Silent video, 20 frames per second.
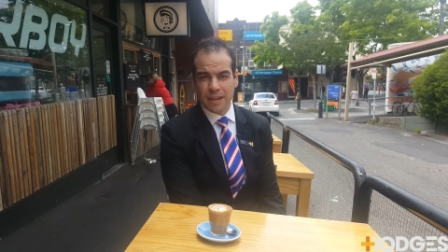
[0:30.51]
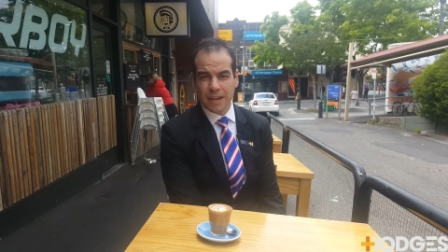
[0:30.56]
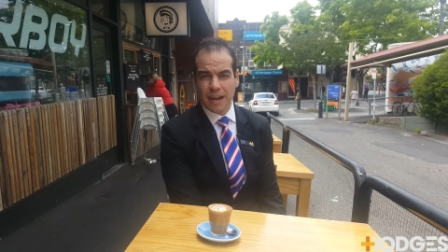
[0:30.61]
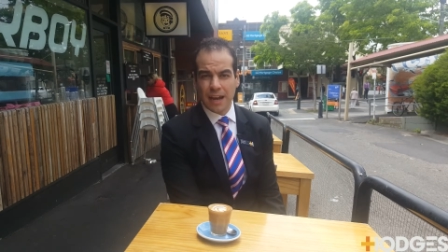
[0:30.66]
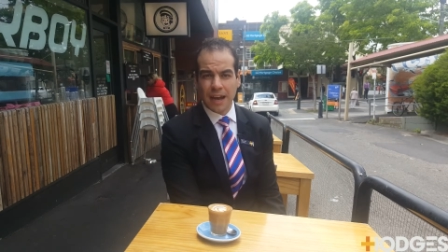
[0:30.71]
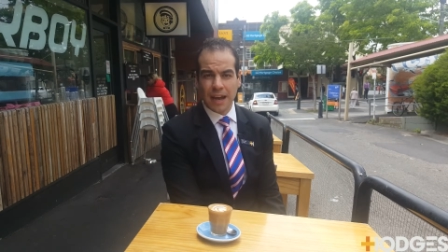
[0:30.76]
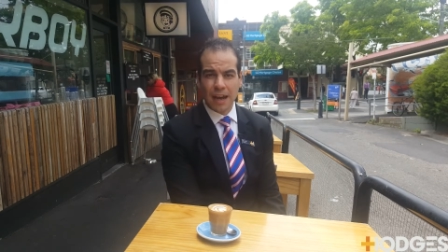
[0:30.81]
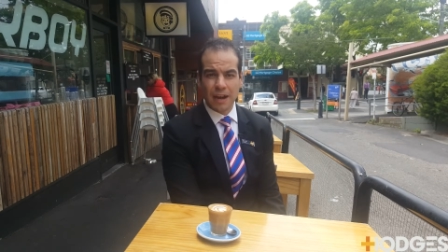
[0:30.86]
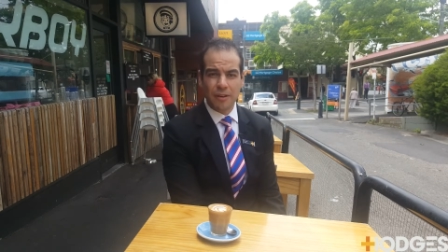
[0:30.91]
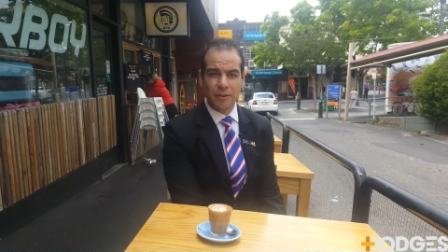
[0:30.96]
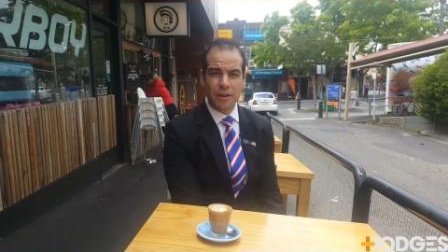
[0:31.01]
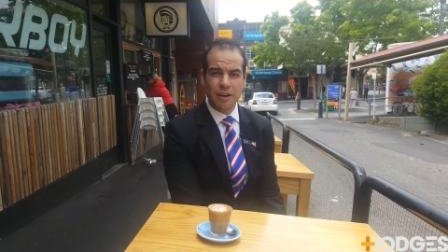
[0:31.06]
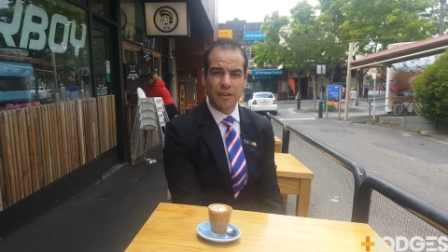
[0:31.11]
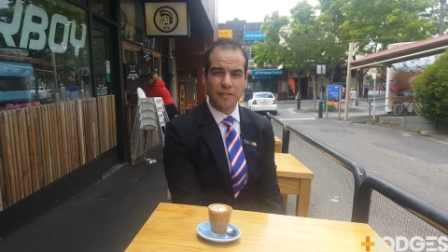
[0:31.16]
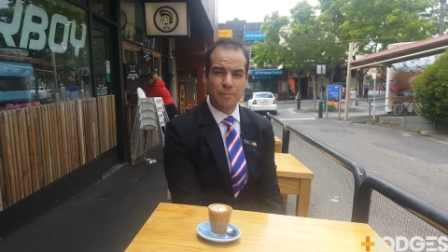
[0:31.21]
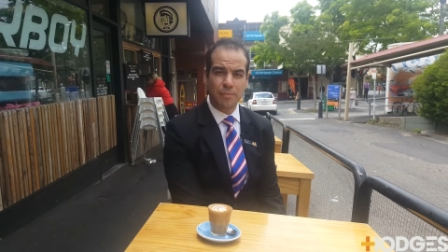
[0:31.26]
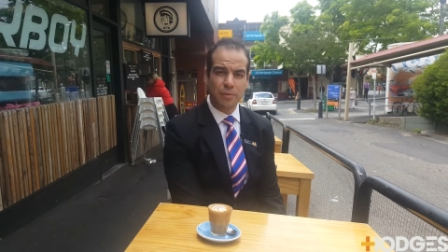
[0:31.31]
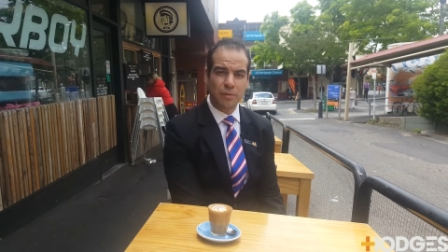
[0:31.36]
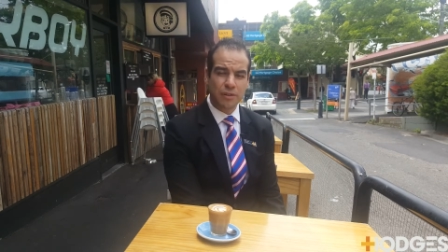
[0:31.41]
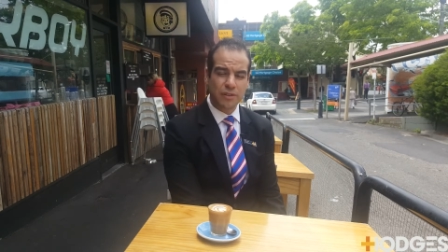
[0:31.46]

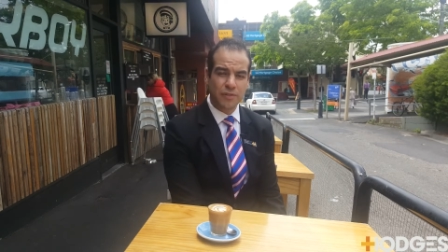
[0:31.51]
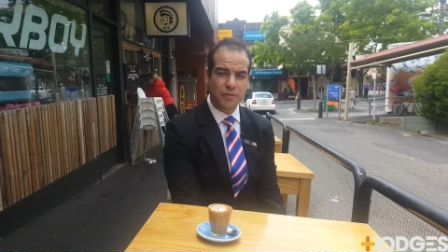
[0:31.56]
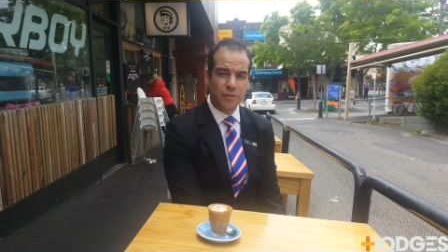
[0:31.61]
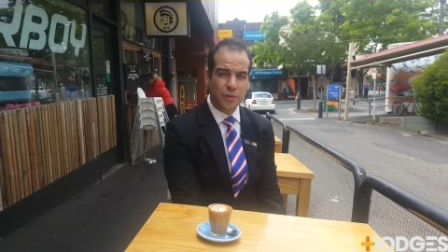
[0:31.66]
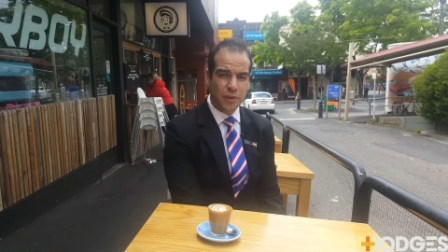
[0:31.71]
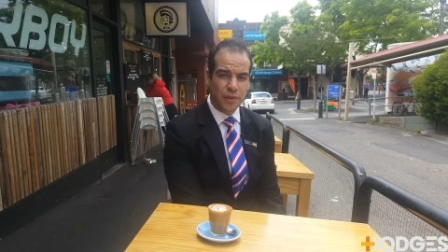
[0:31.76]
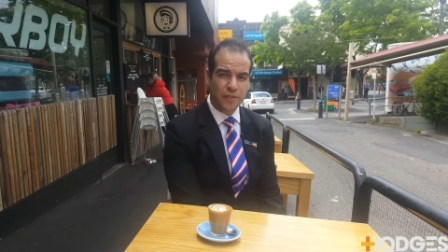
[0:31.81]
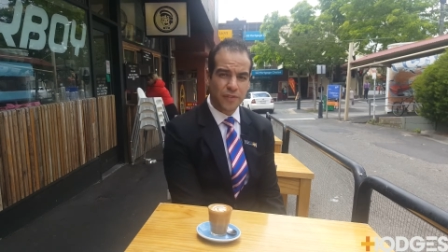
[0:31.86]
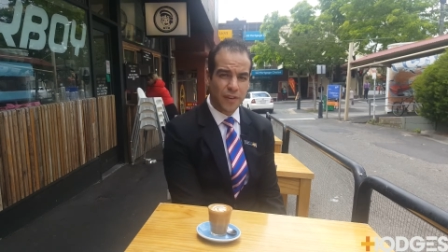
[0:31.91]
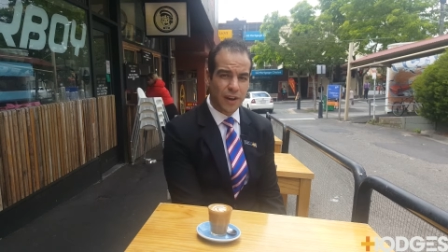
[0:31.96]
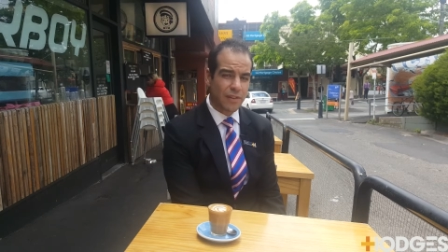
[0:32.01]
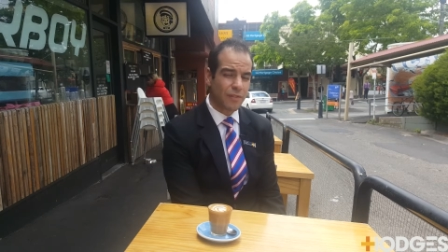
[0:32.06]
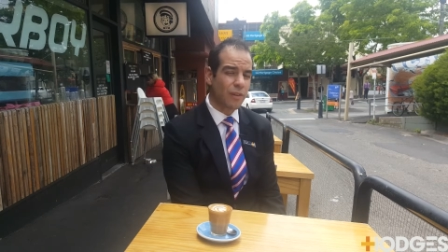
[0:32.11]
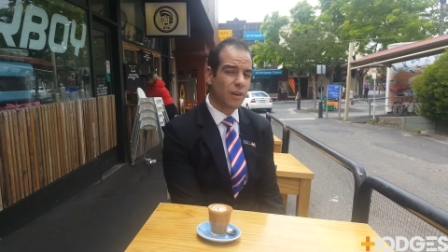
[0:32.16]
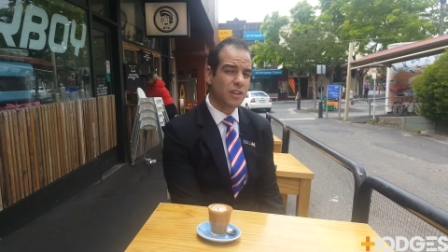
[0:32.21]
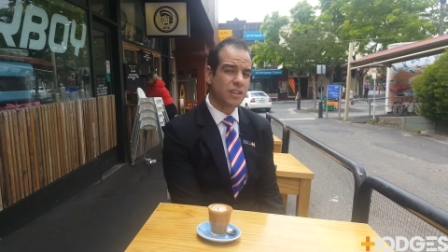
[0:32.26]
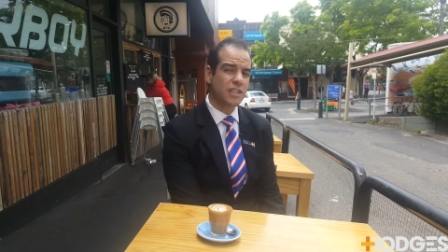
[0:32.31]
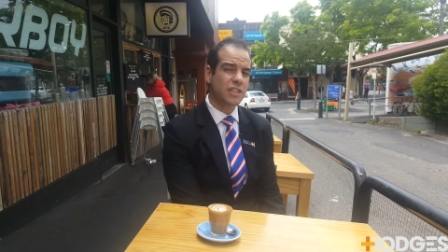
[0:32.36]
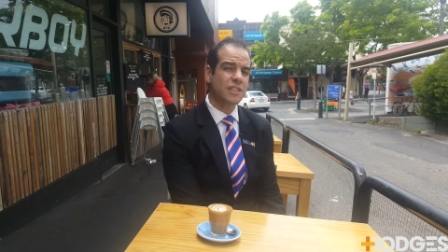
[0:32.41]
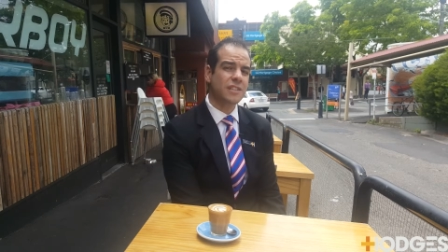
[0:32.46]
I've booked 4 to 5
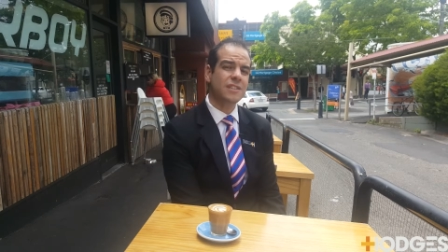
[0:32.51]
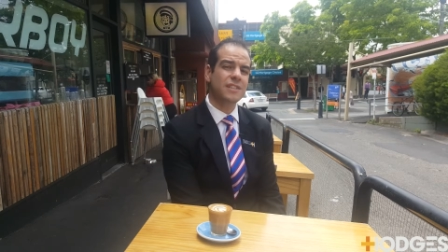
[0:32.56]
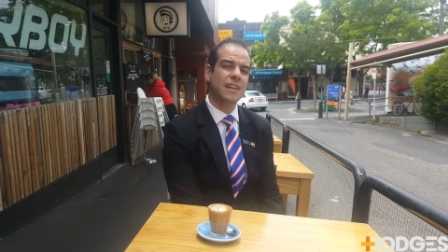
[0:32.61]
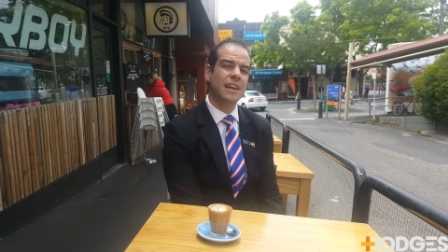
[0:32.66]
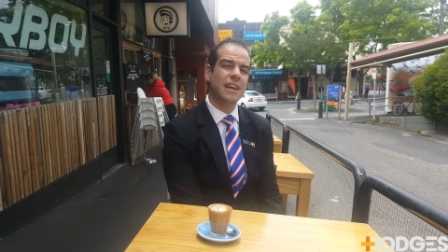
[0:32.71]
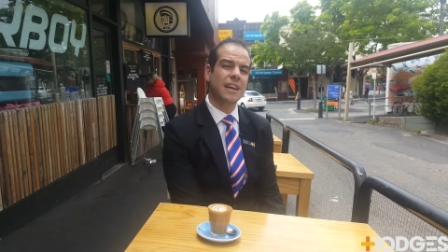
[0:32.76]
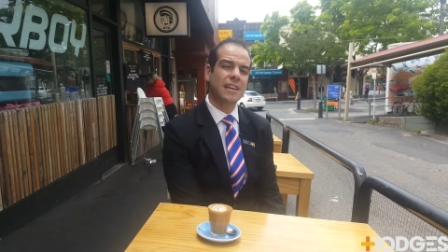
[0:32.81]
auctions